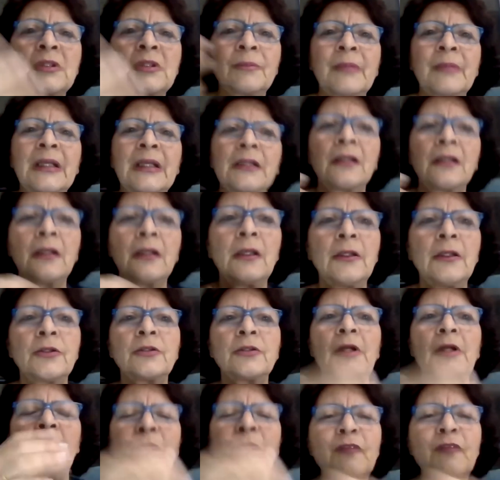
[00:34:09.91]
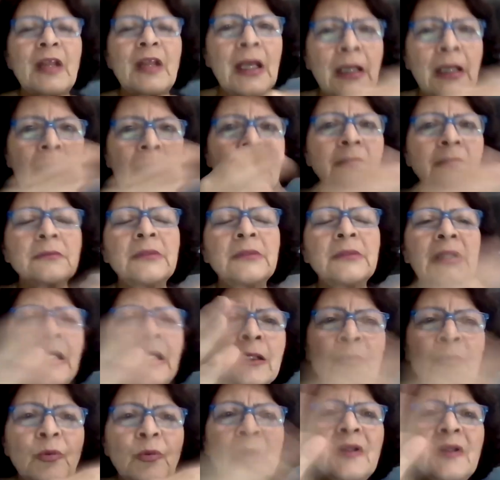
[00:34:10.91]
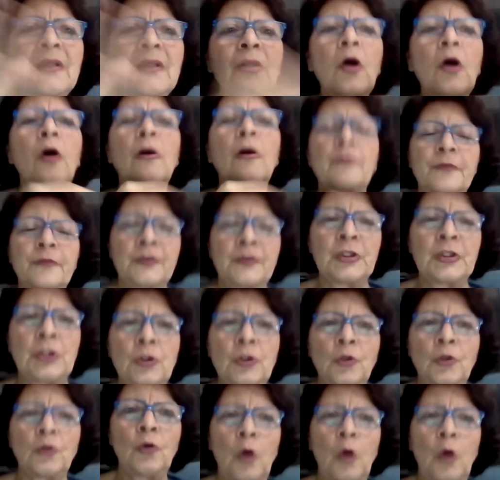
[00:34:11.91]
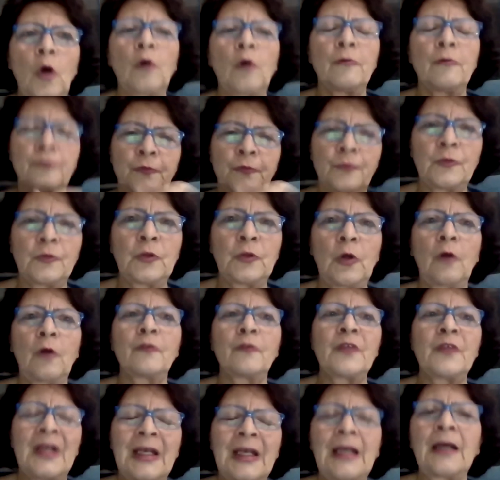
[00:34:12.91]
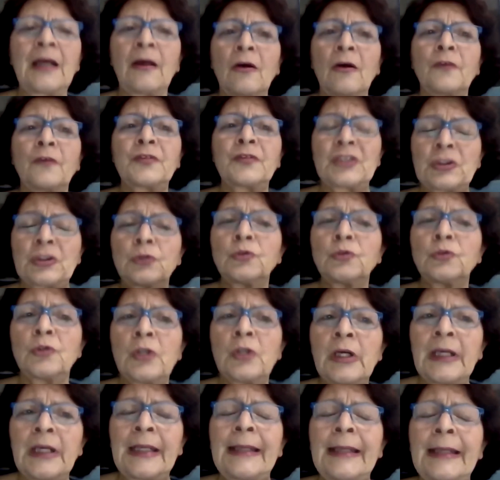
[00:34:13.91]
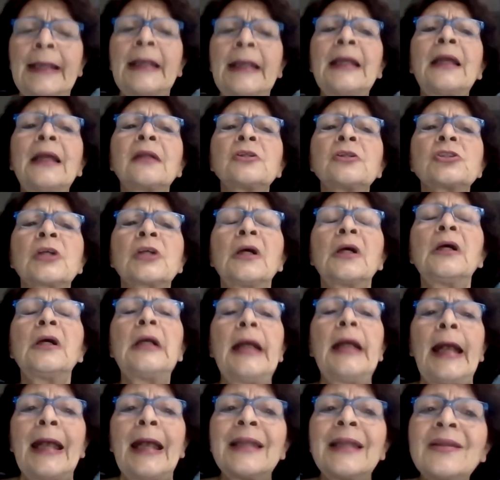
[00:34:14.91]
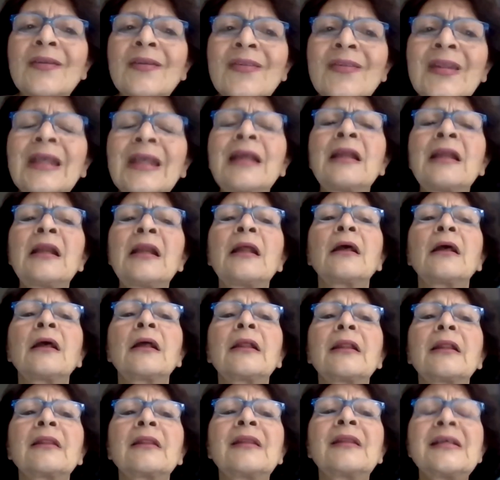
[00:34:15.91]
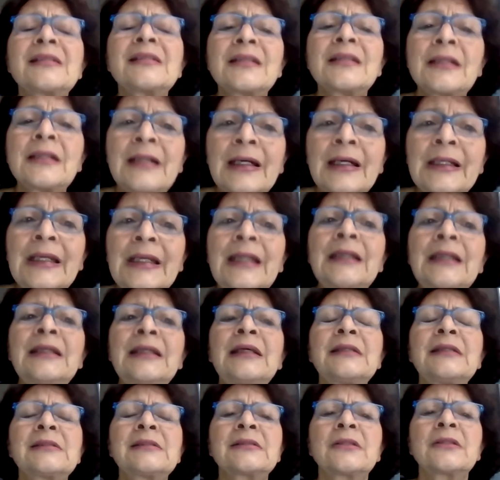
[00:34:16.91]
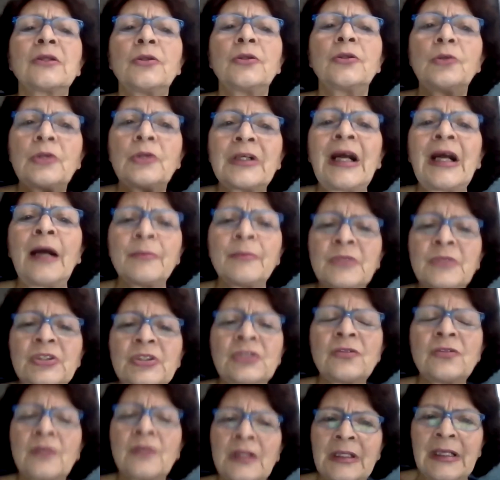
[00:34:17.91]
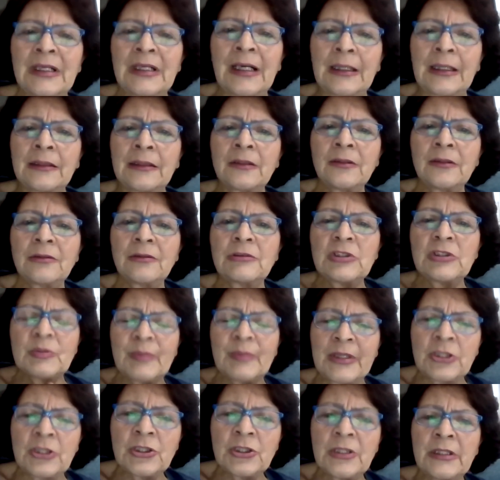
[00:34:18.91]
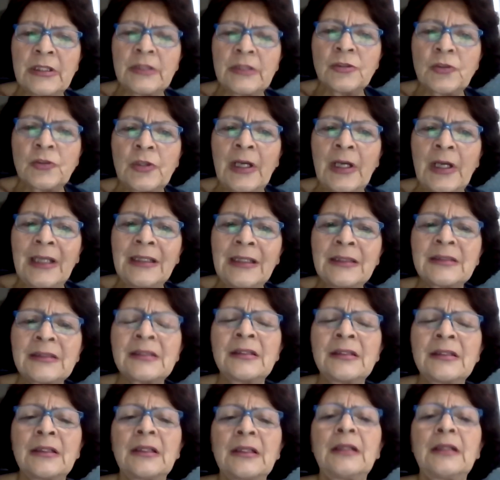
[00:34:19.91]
I mean, you know, if they like within half a year of school going age, and then there's a Ganenit who comes to the Gan, especially trained.